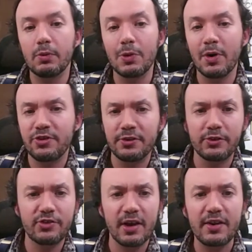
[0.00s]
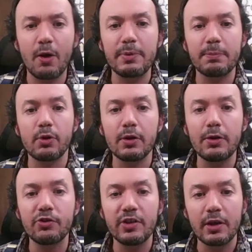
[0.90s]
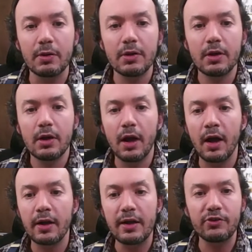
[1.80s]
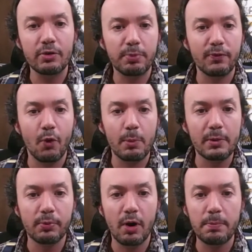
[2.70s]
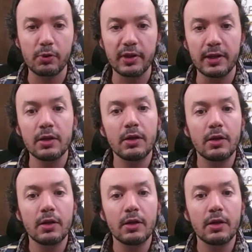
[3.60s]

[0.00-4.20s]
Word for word: We want to understand how people are using it. Is it performing properly?